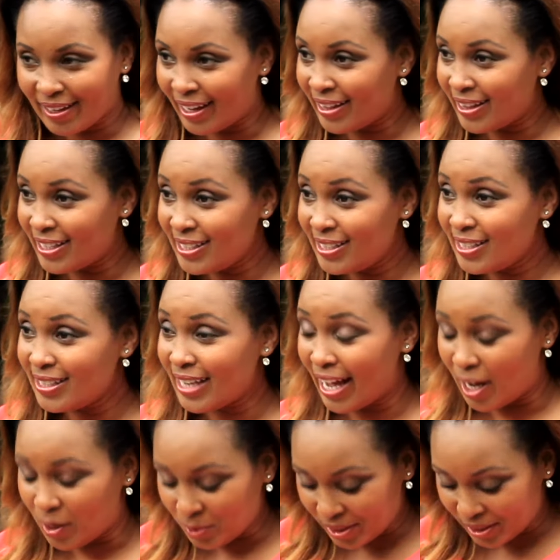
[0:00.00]
And this is
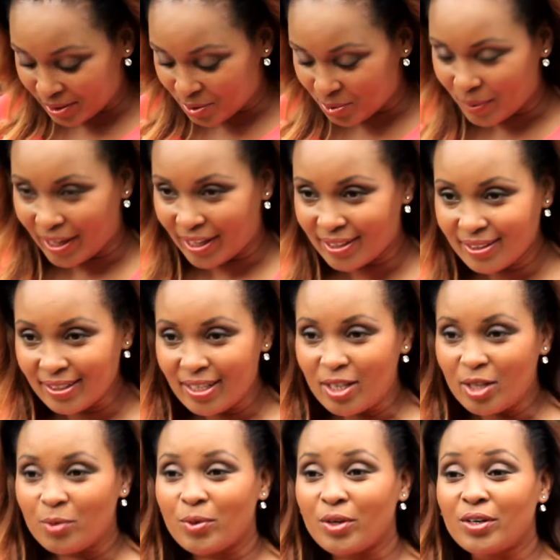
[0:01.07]
out as well.
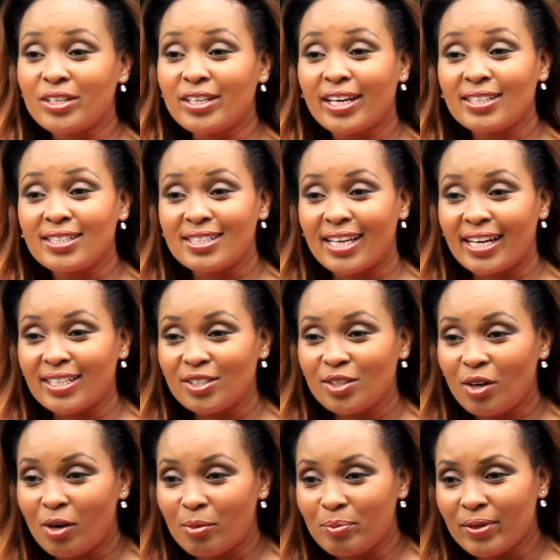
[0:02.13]
We're going to get signed
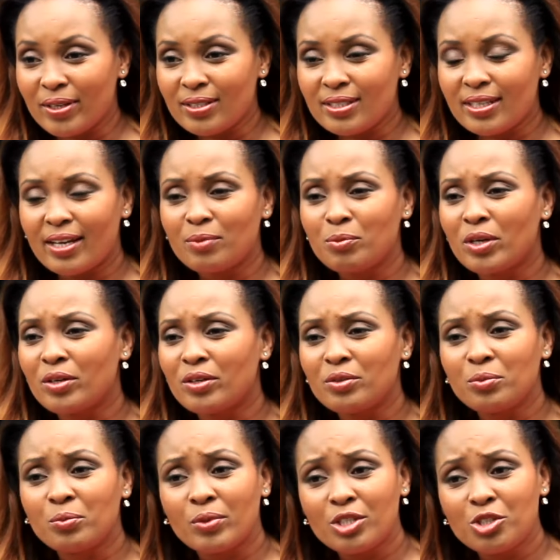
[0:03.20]
copies and we're going to
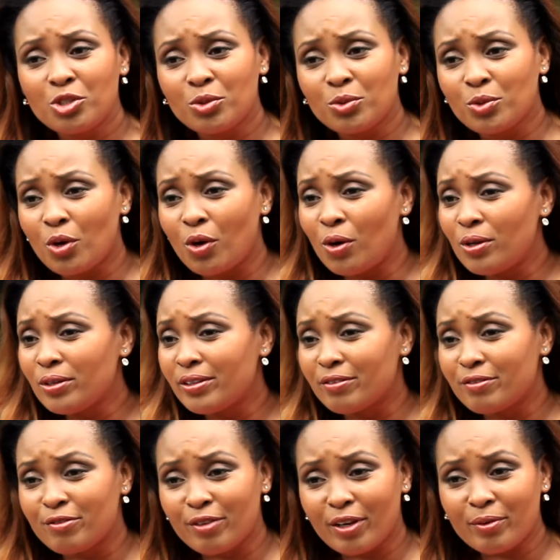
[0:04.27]
wish you all the
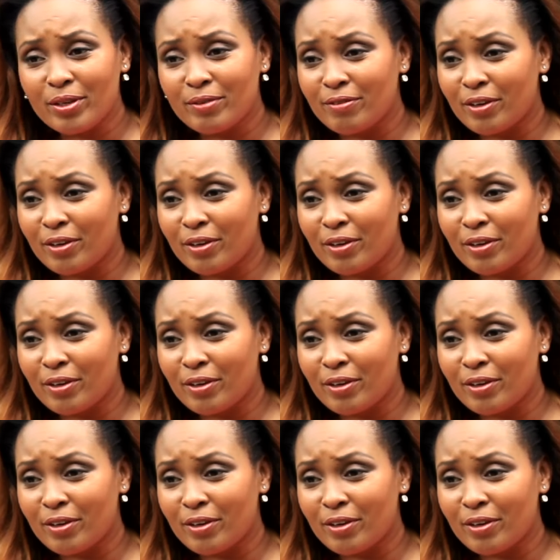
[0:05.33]
very,